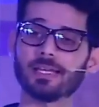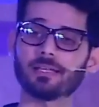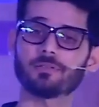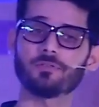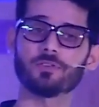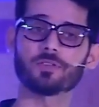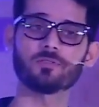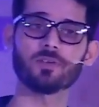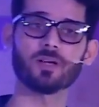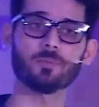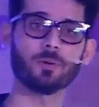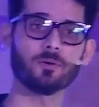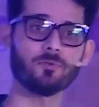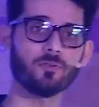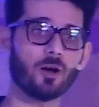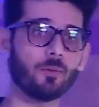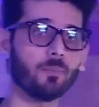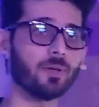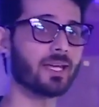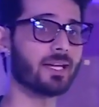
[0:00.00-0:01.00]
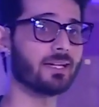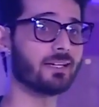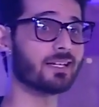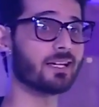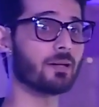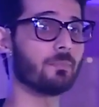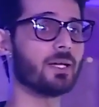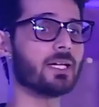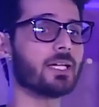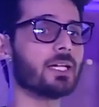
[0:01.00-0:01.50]
tests which we are performing and
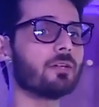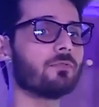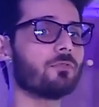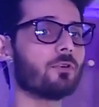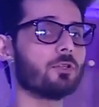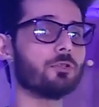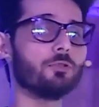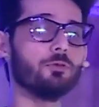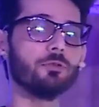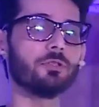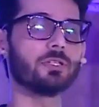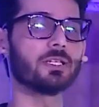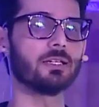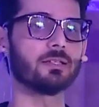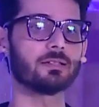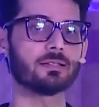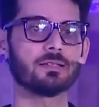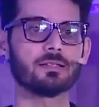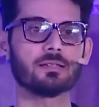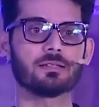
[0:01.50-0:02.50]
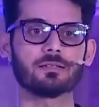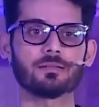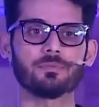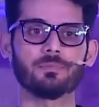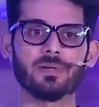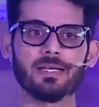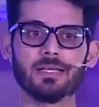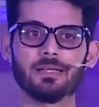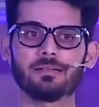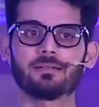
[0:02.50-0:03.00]
recommending for use cases
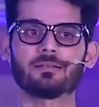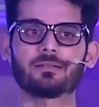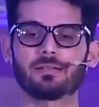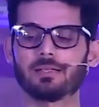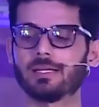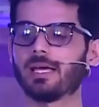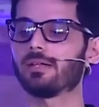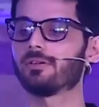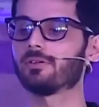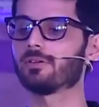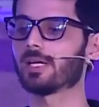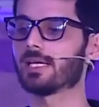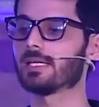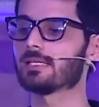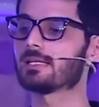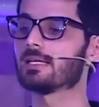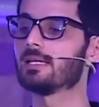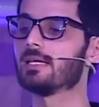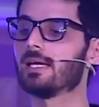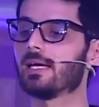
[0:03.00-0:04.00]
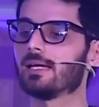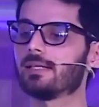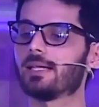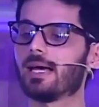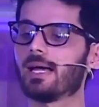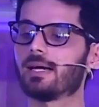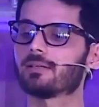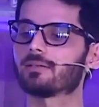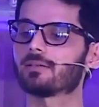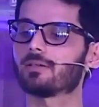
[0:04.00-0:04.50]
based scenario, right?
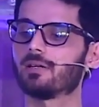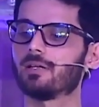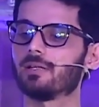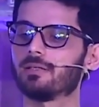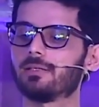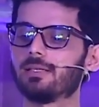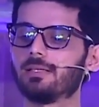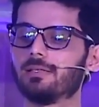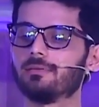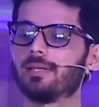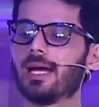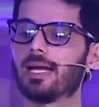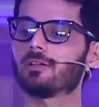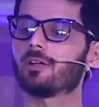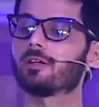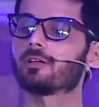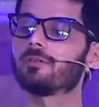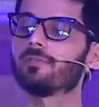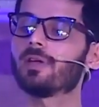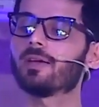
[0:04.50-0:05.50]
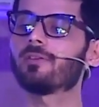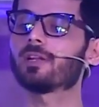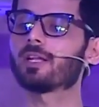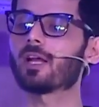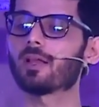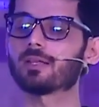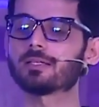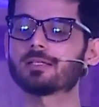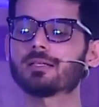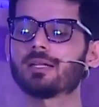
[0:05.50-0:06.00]
That also we have a
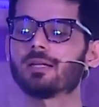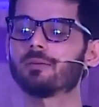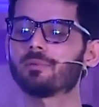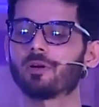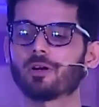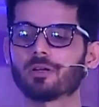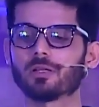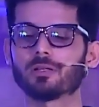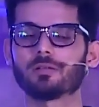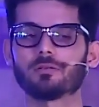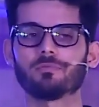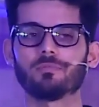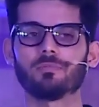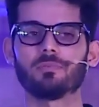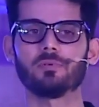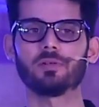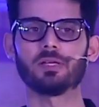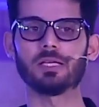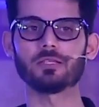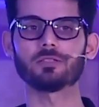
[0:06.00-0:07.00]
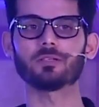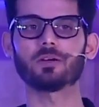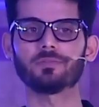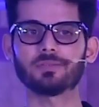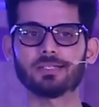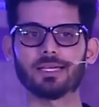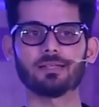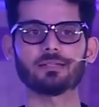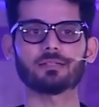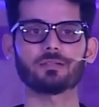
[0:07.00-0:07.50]
larger and broader range
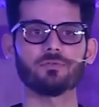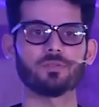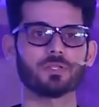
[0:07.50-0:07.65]
of tests